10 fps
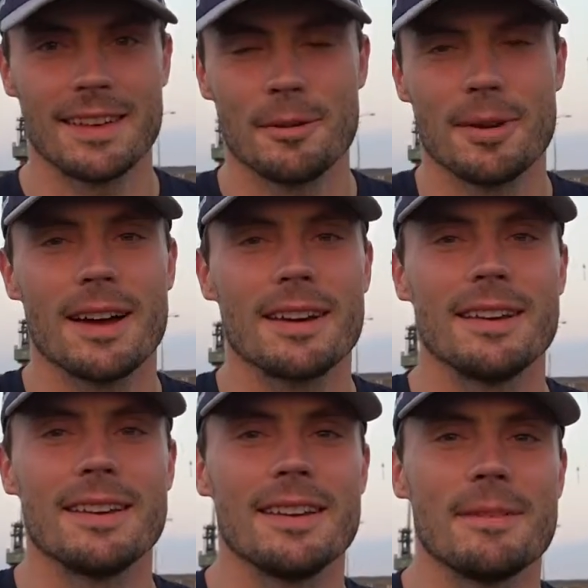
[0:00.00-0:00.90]
We are
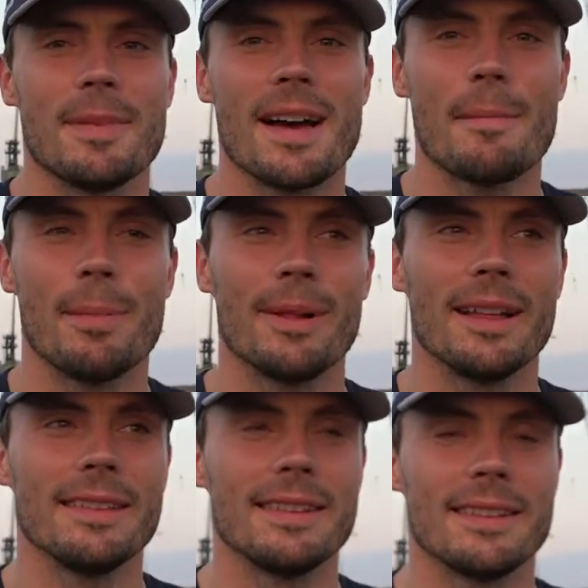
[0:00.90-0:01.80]
in Baja,
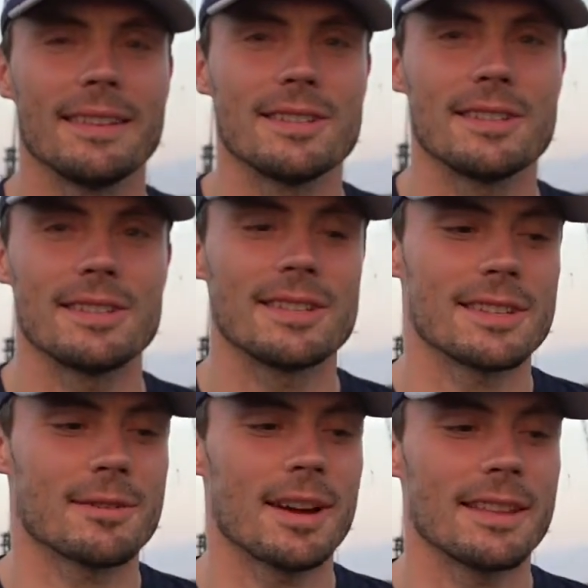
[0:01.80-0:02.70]
Poland. This
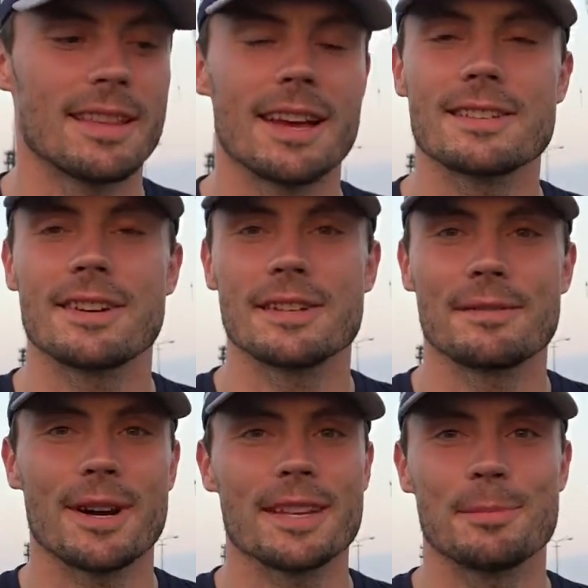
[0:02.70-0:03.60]
is quite nice race
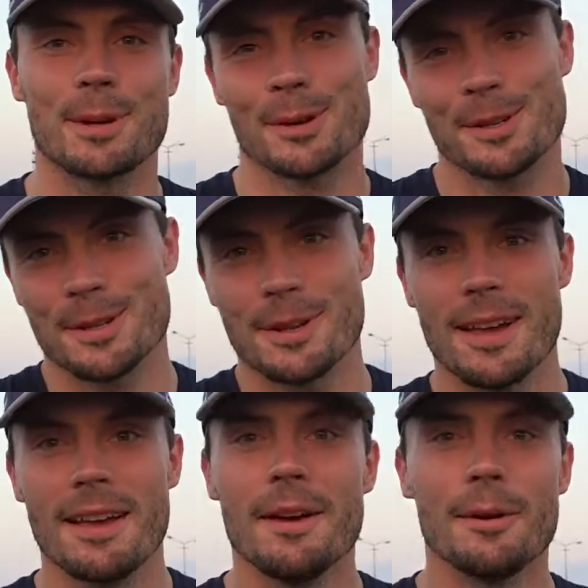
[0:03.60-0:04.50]
for us because
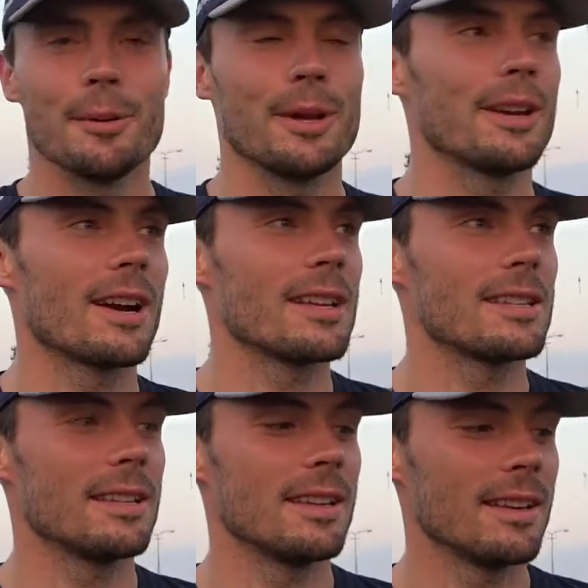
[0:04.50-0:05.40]
we
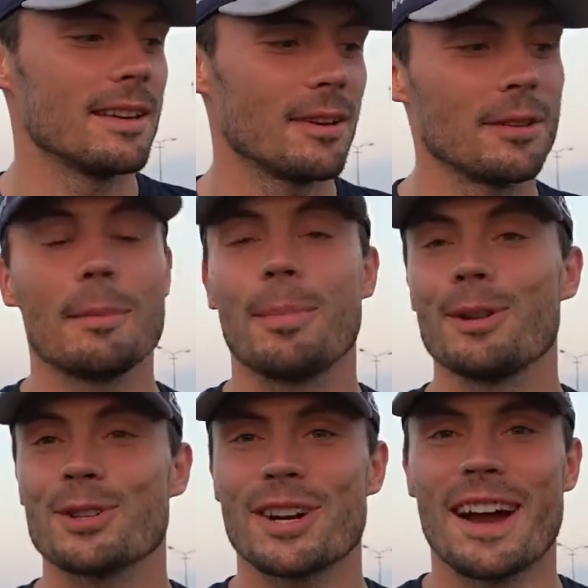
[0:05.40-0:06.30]
race in on the
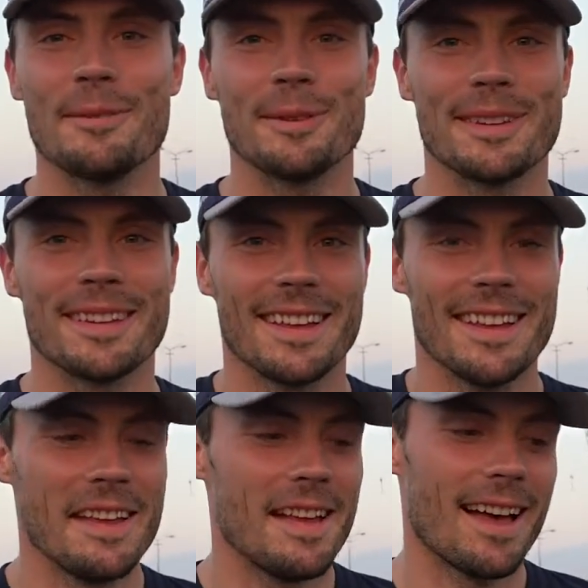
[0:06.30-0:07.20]
Polish ground.
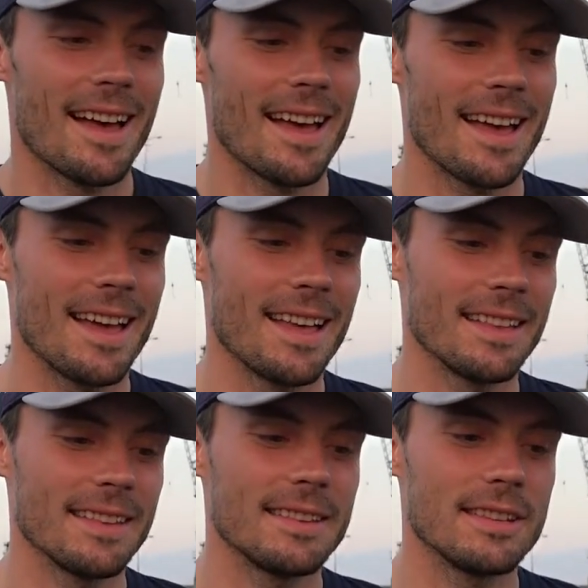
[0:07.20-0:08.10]

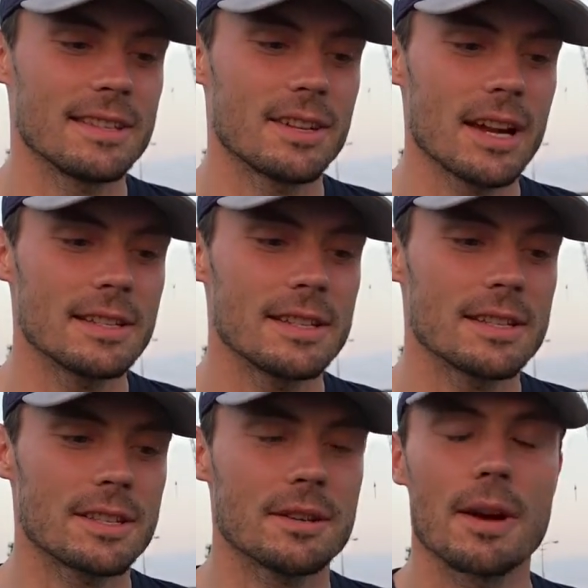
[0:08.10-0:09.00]
And this race
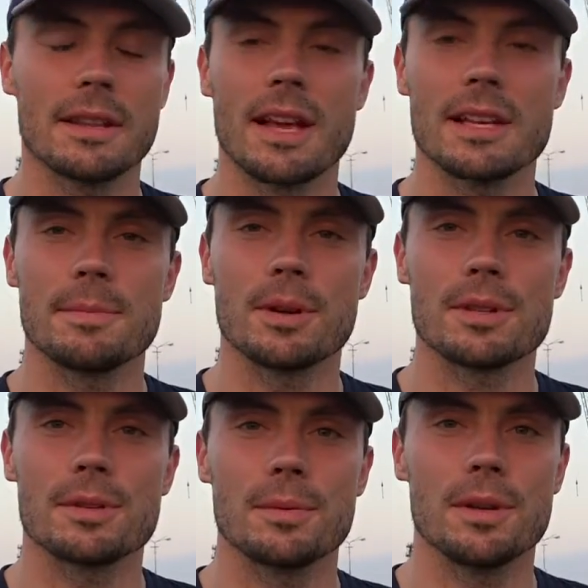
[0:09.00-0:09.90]
is quite nice
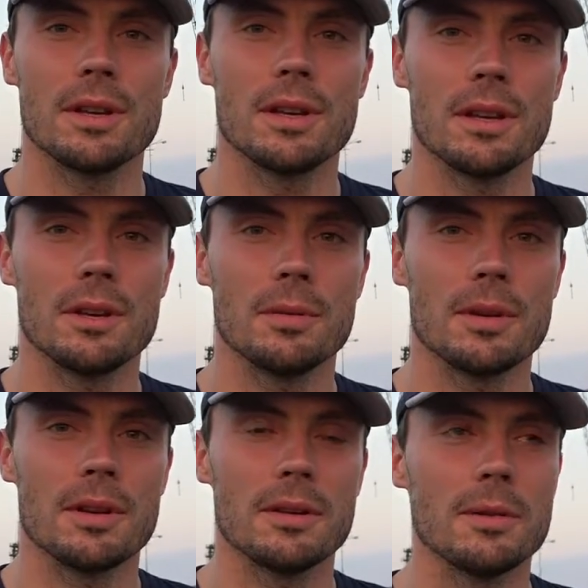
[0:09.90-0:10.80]
because
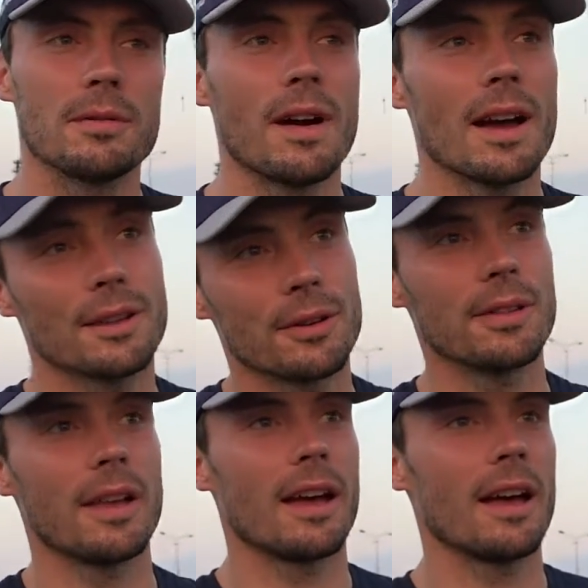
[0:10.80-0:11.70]
we fight on
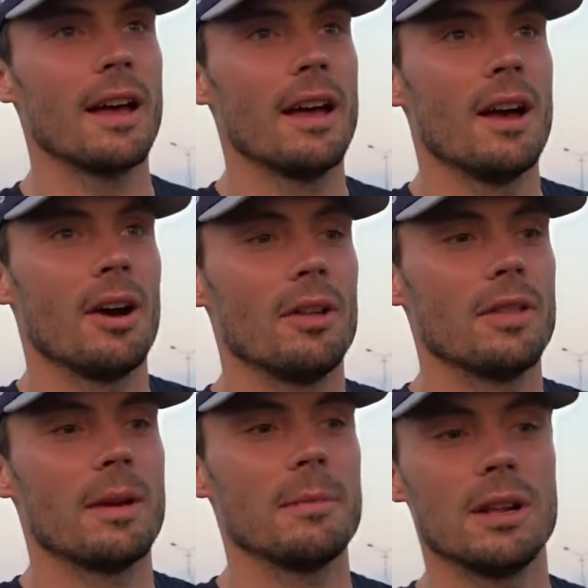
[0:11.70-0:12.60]

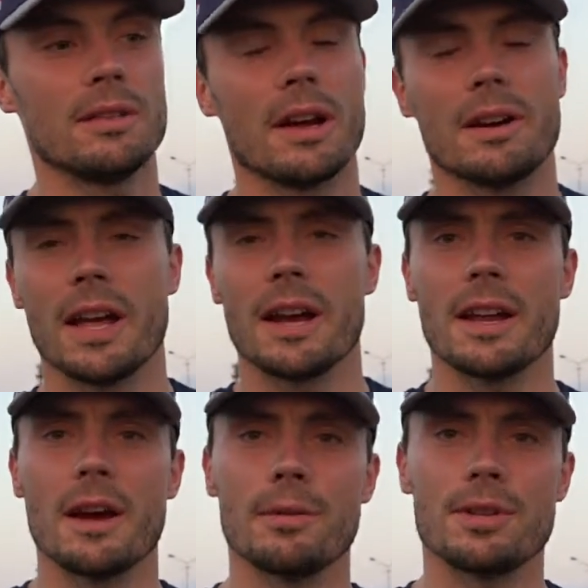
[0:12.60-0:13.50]
the military
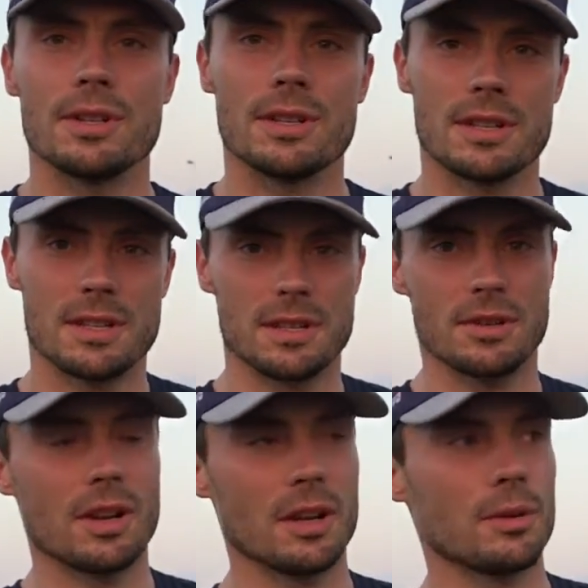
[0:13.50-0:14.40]
area, which is
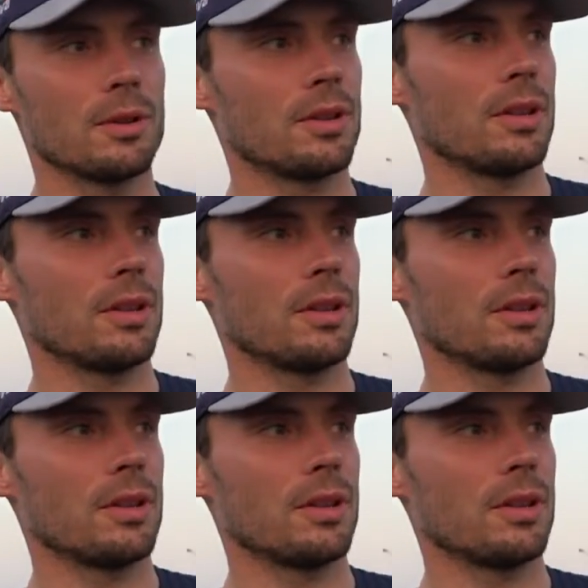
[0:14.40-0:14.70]
really good.